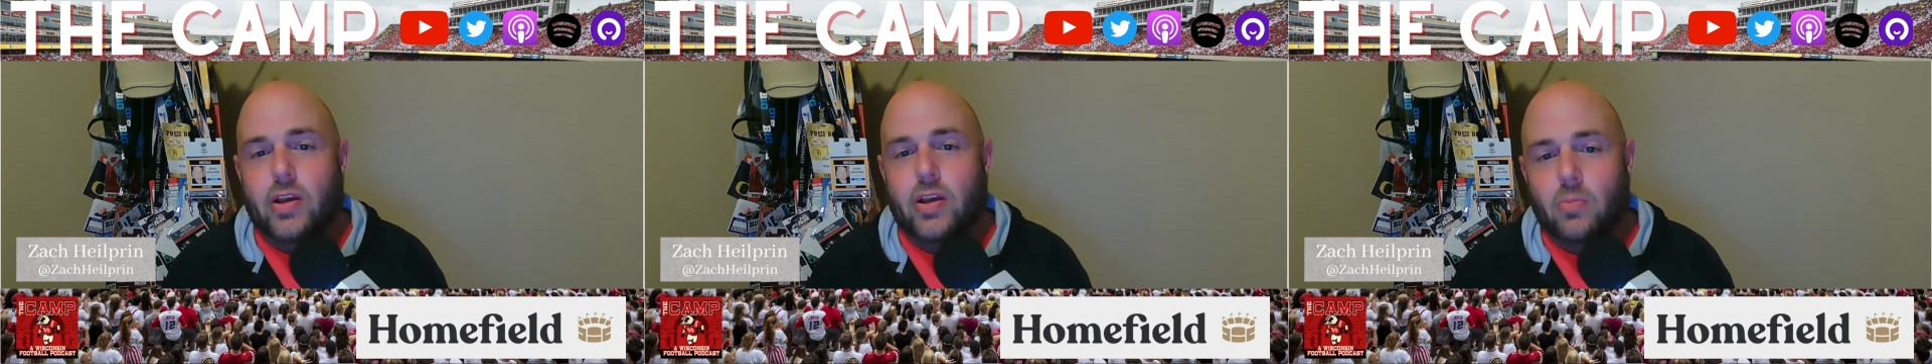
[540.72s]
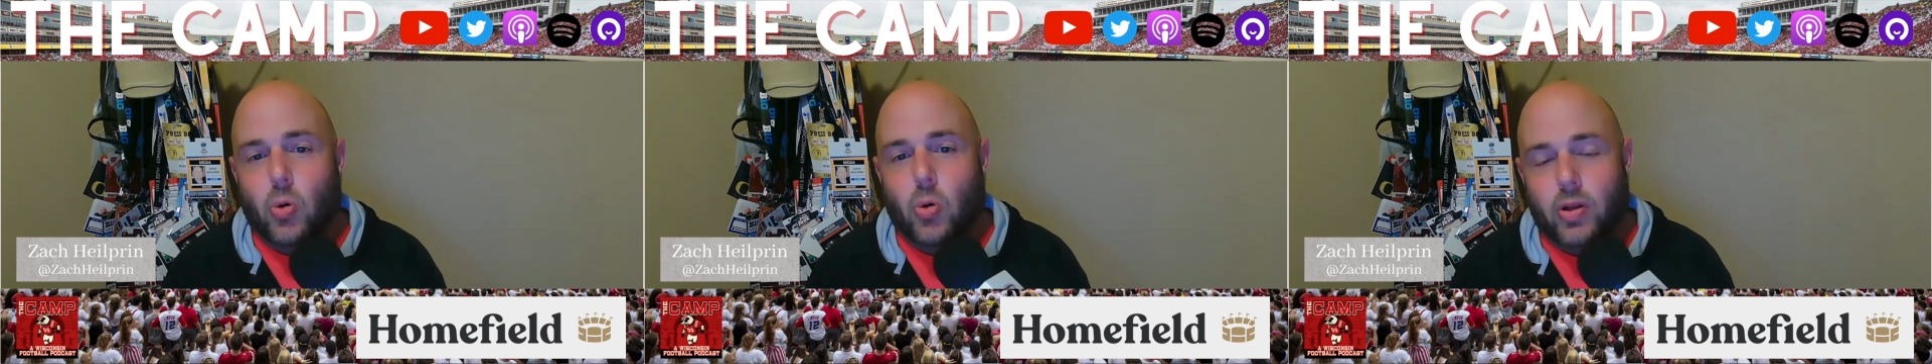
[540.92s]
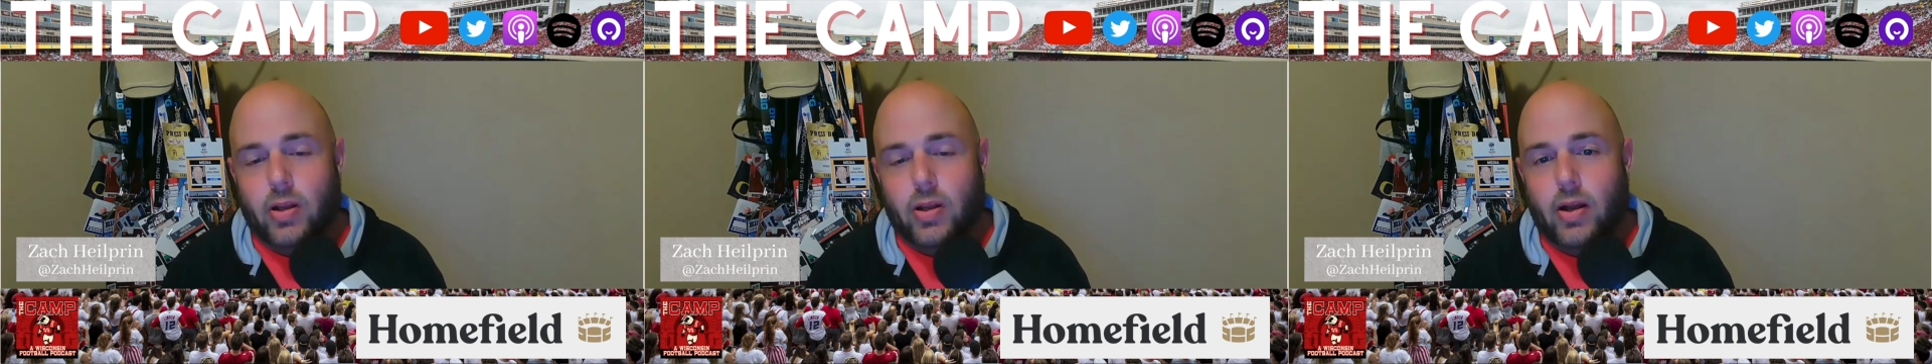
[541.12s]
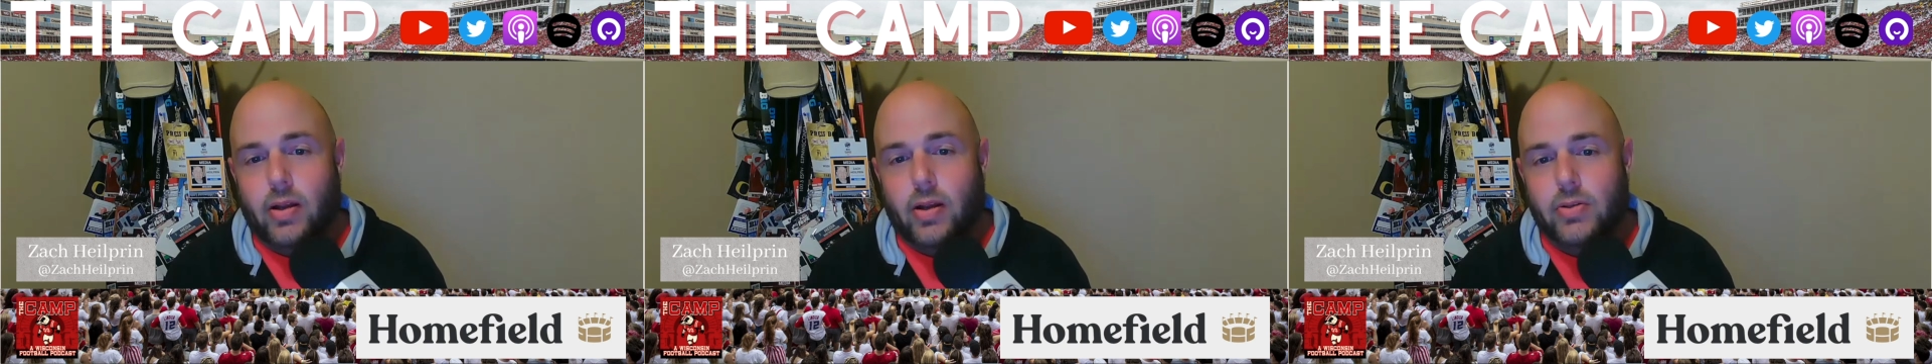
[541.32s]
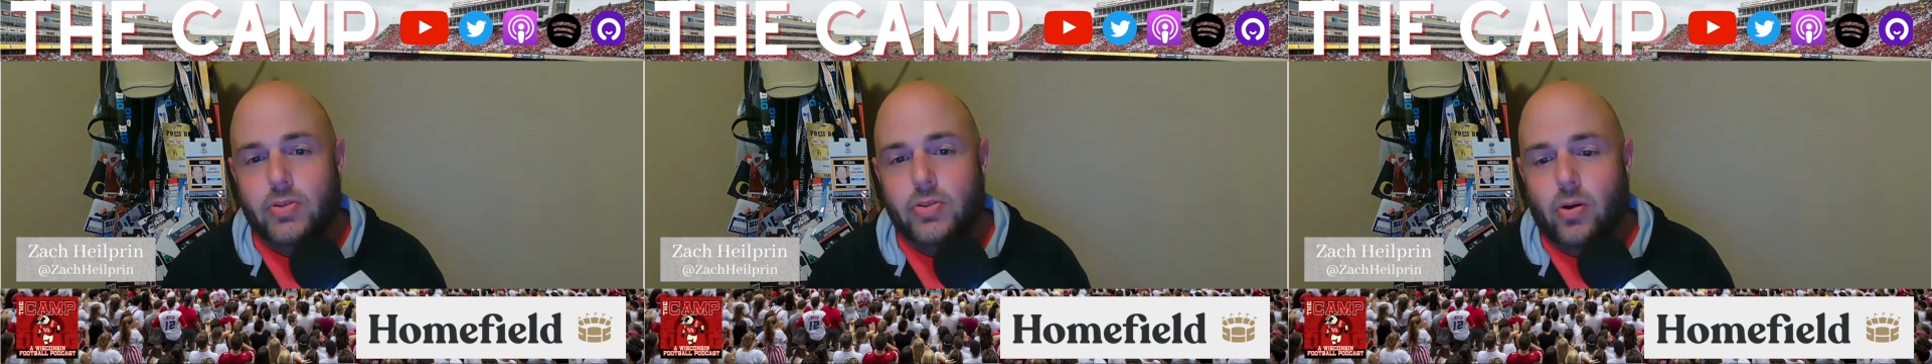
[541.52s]
Tanner Mordecai.
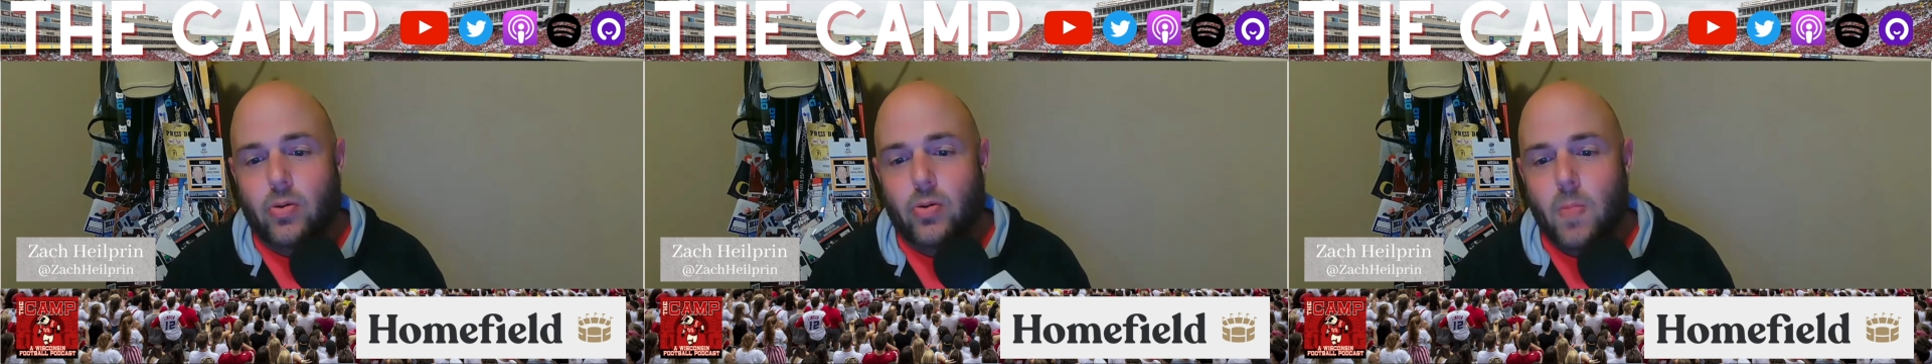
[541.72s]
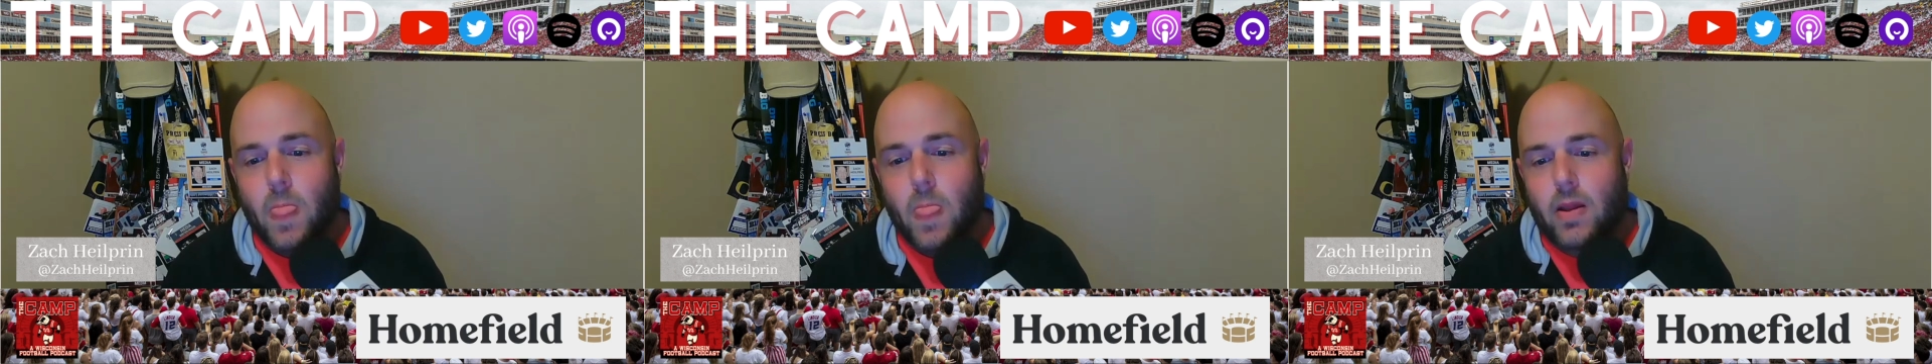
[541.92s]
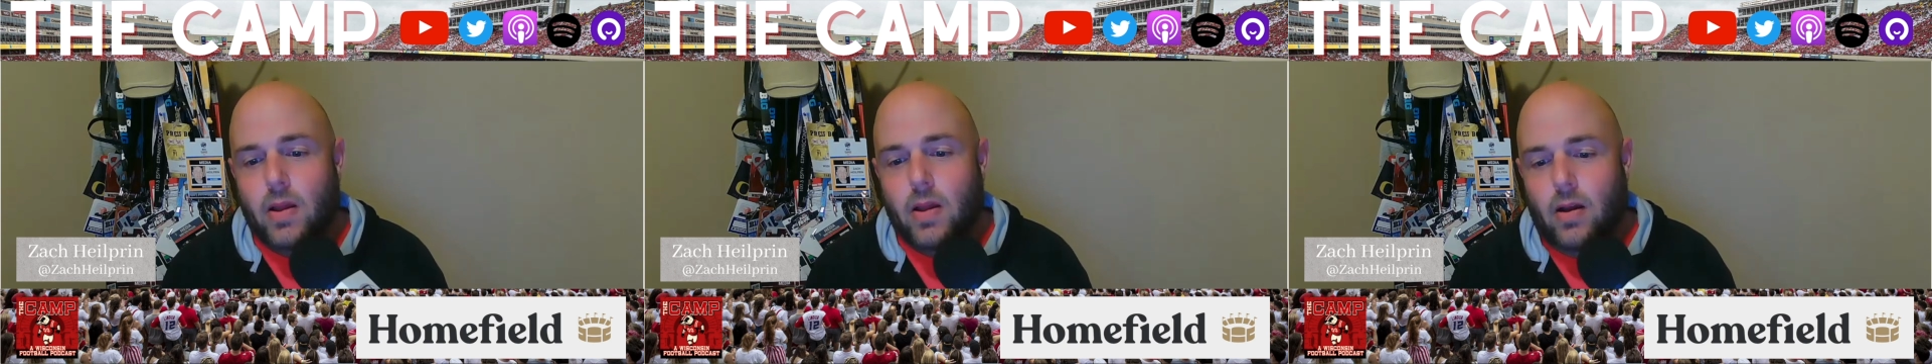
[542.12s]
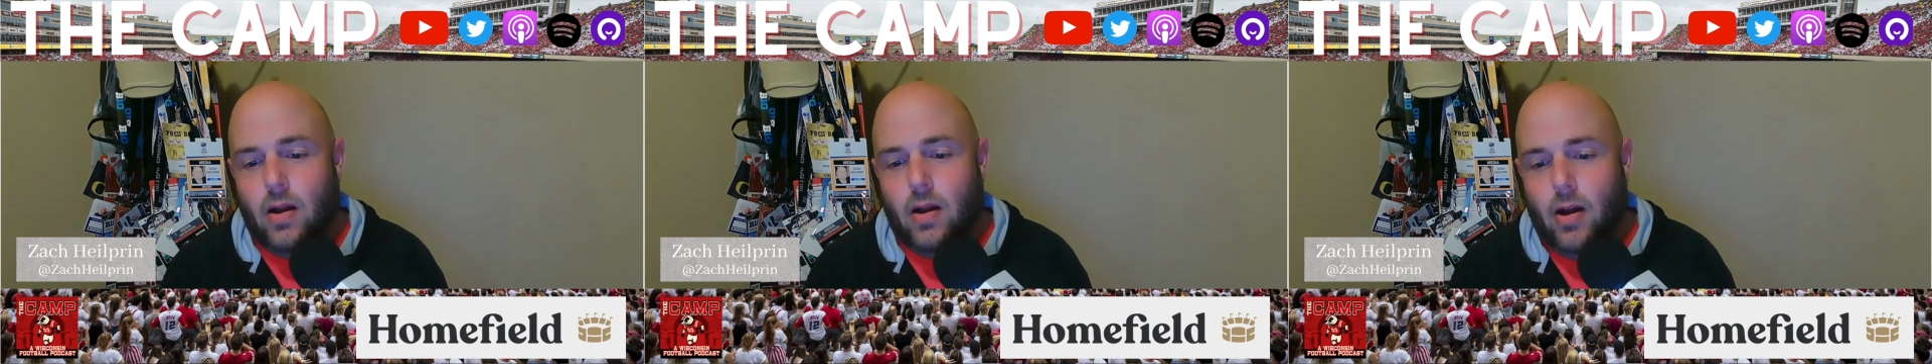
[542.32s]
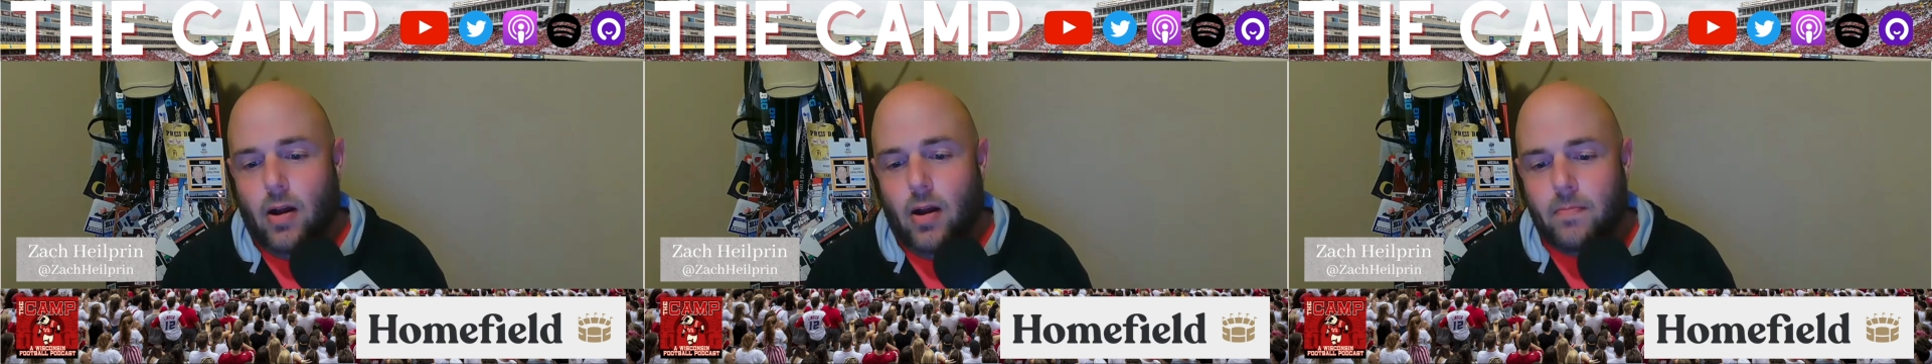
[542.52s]
So,
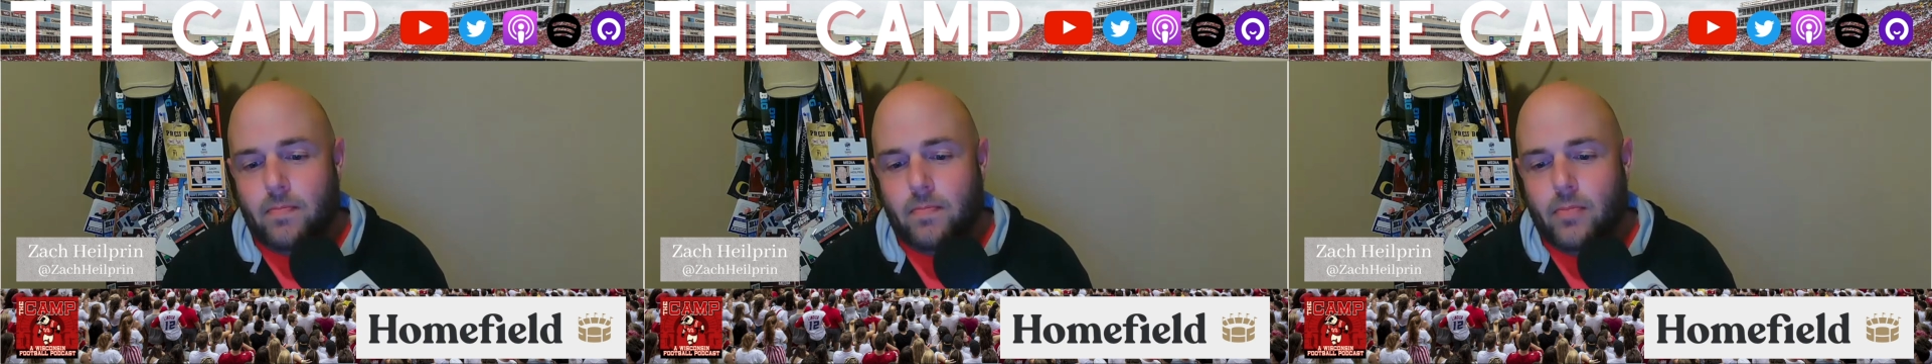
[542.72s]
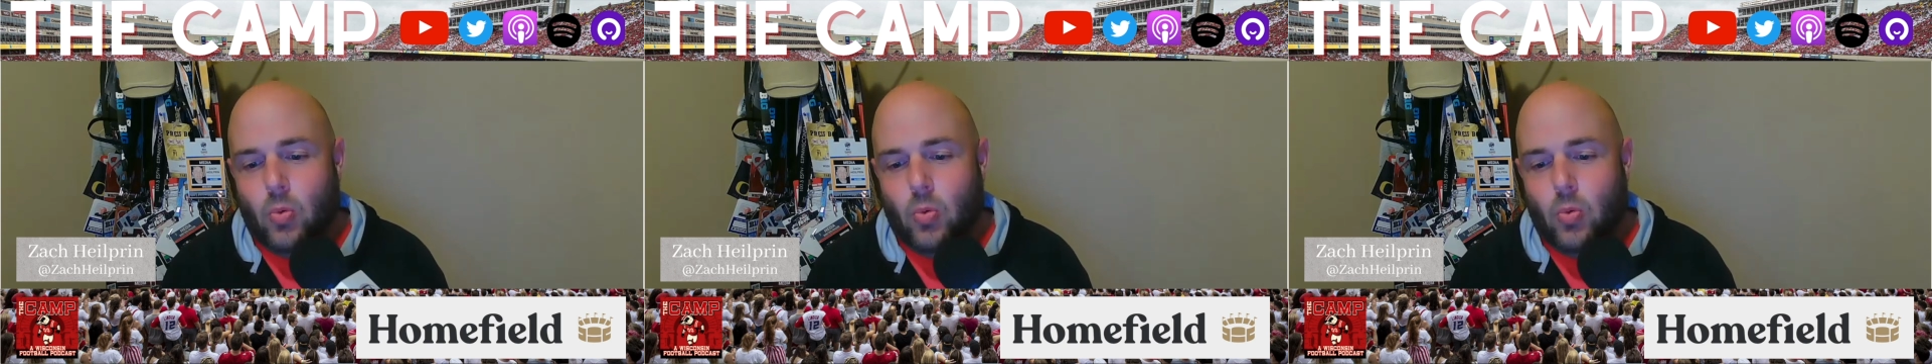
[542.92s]
um,